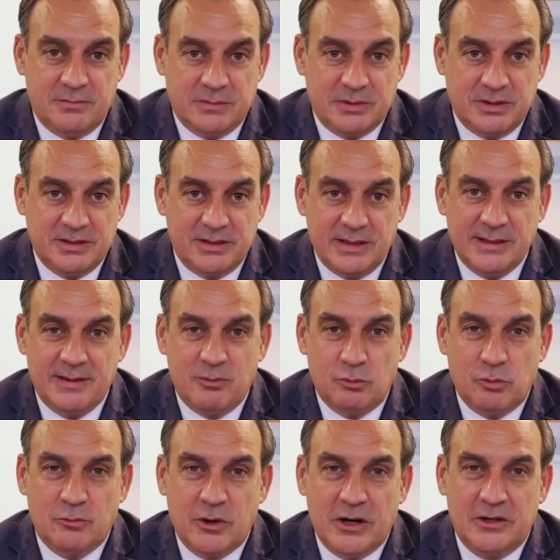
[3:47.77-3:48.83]
BCE
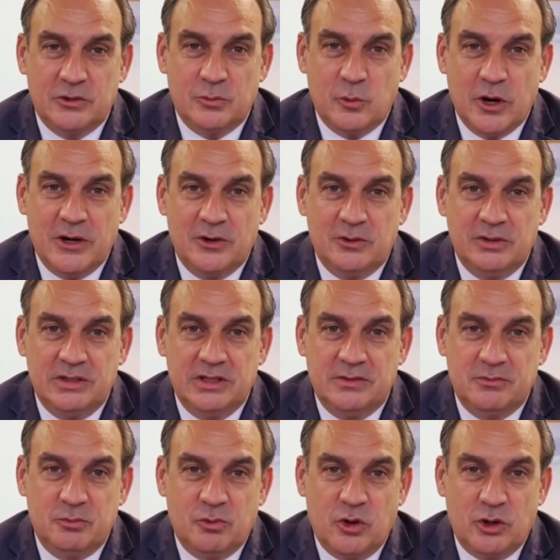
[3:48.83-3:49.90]
provides
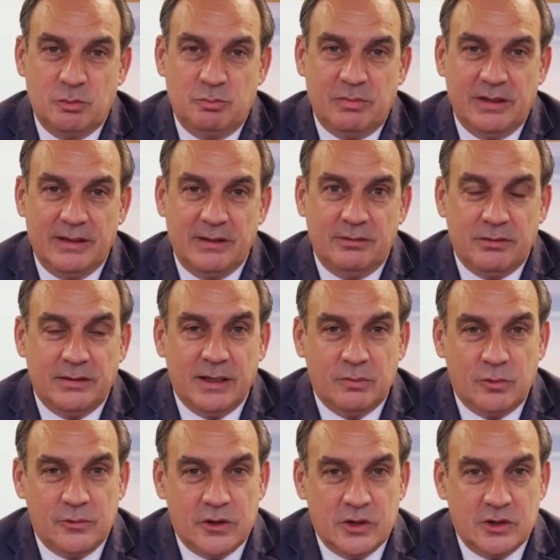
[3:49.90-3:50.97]
wireless, broadband,
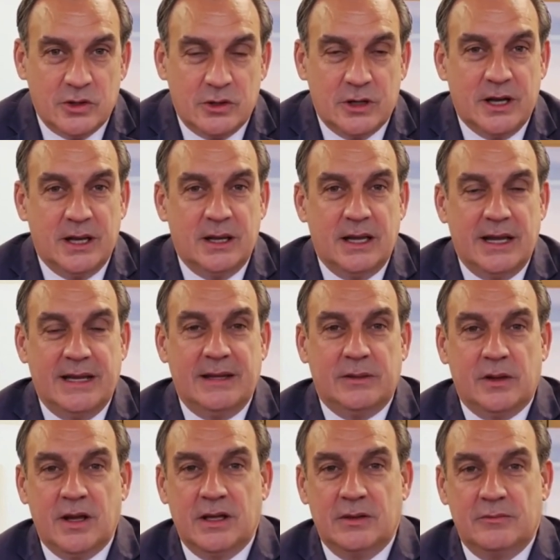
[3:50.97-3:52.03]
television, and
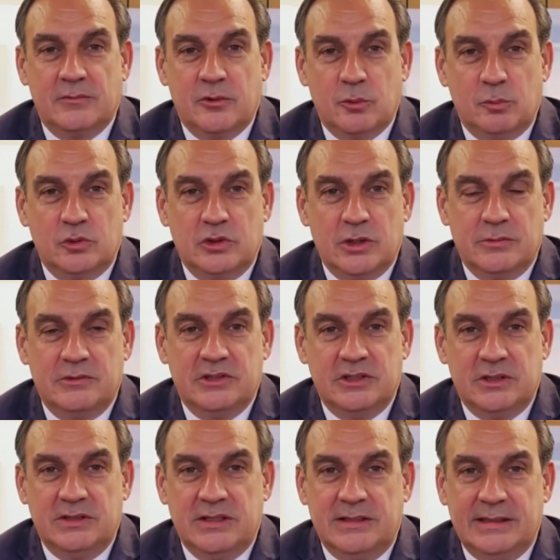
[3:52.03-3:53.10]
landline phone
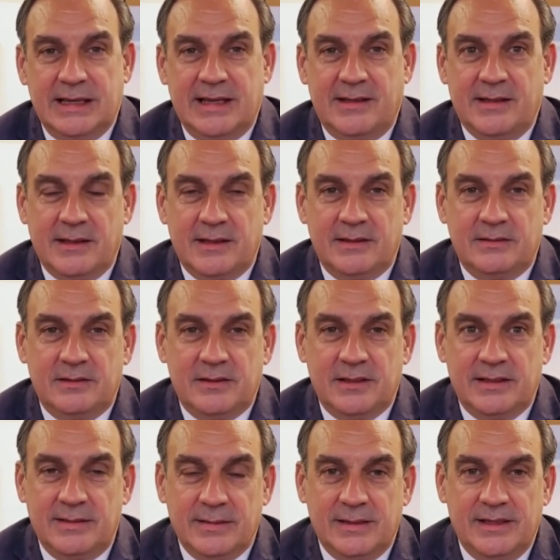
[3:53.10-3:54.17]
services in Canada.
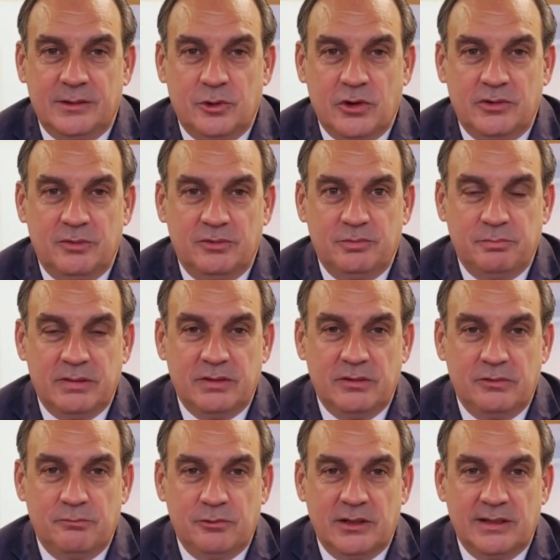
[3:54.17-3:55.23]
It is one of the big
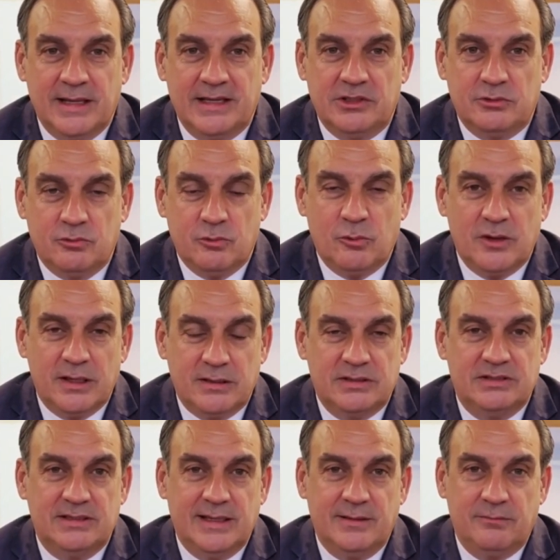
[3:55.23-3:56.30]
three national
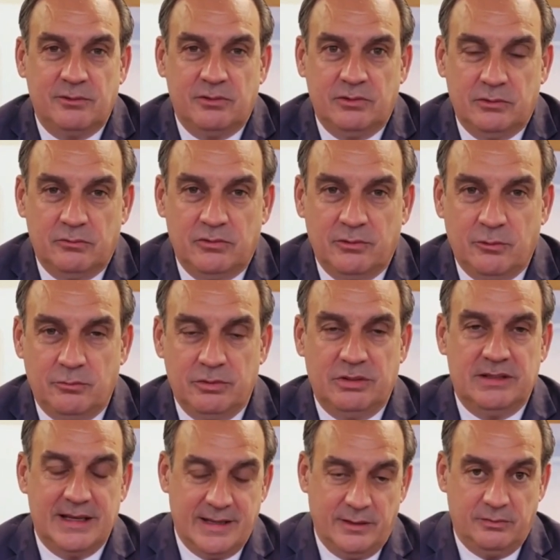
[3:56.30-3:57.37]
wireless carriers, with over
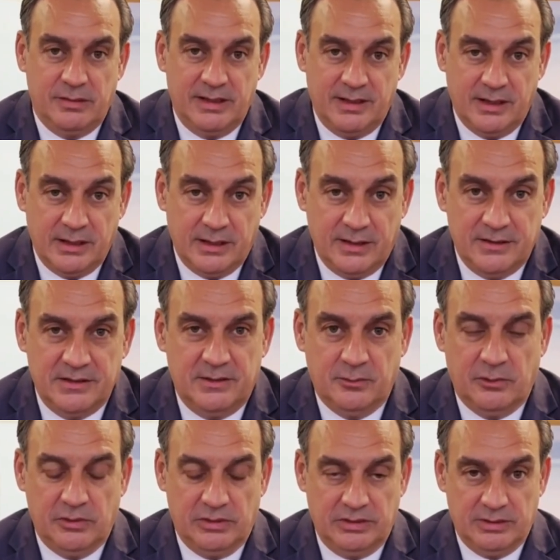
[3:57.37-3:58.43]
10 million
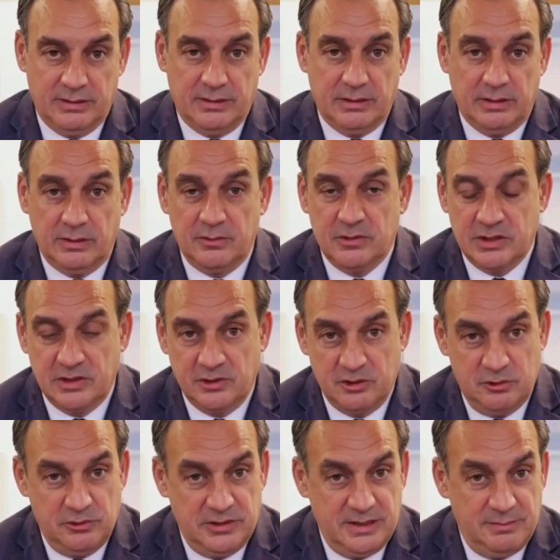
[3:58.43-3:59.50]
customers,
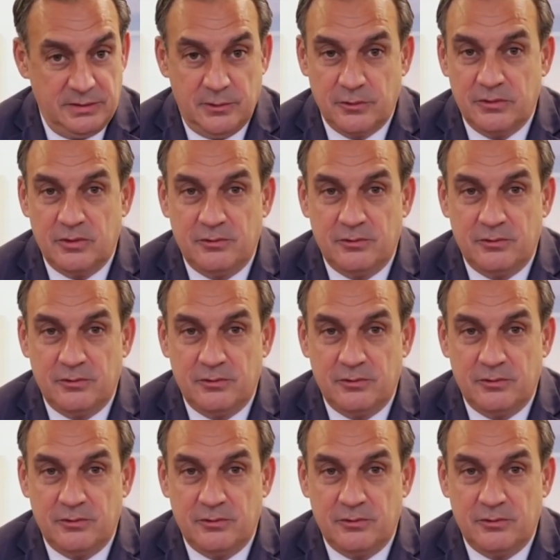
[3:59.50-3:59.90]
constituting about